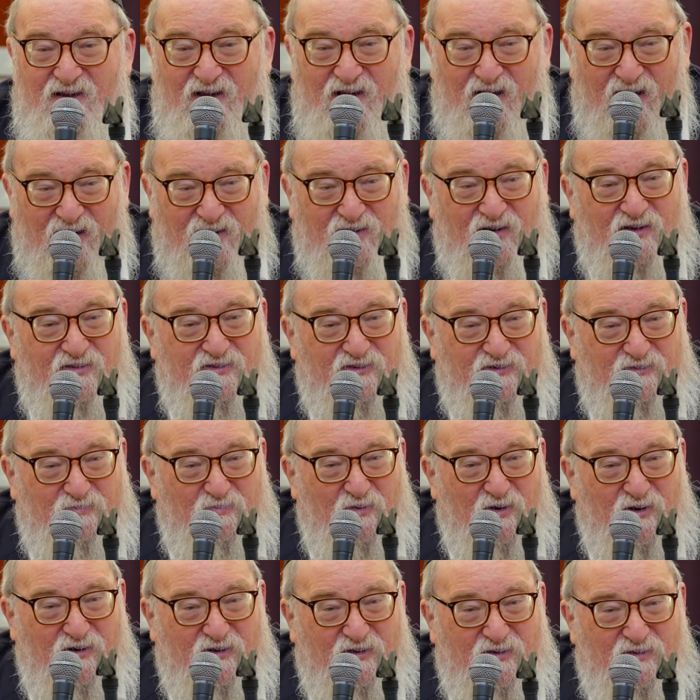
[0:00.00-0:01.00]
HaKadosh
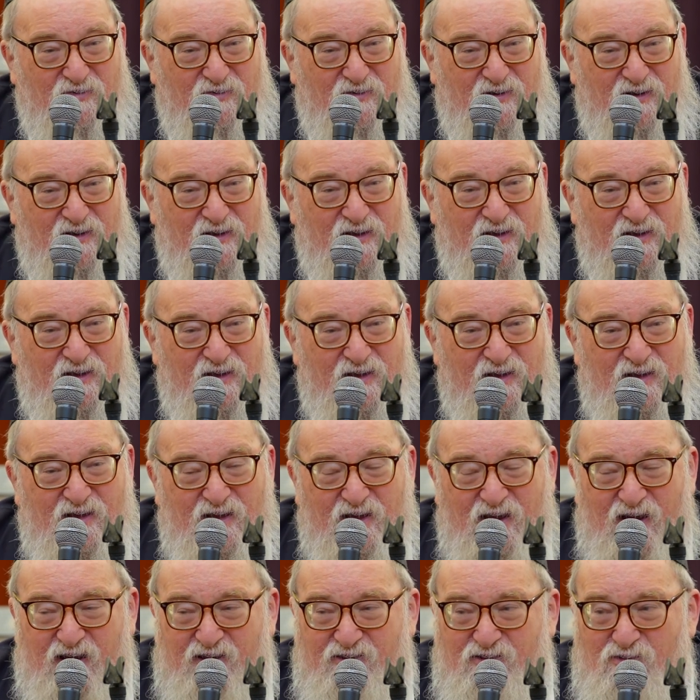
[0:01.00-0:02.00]
Baruch Hu.
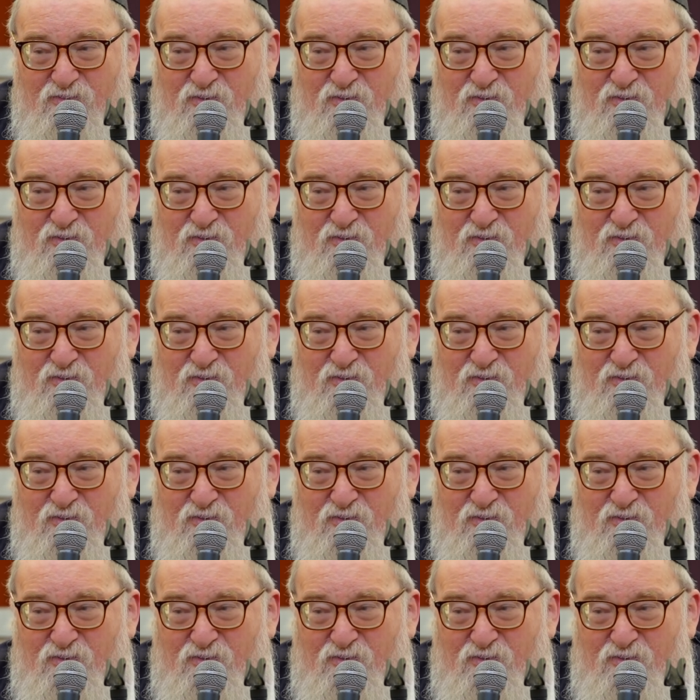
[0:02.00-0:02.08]
And